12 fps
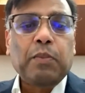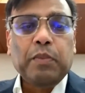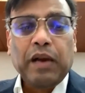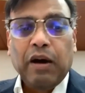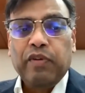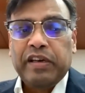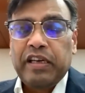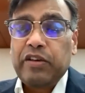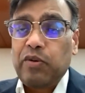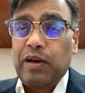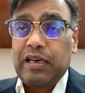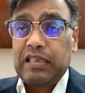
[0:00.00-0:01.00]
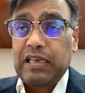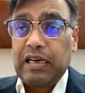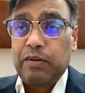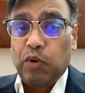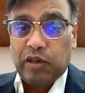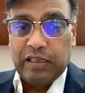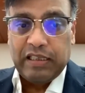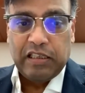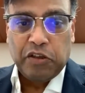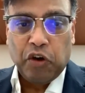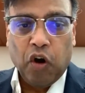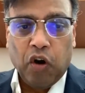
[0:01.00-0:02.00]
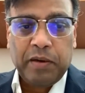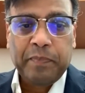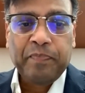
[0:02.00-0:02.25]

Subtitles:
Now we need to understand what it is not.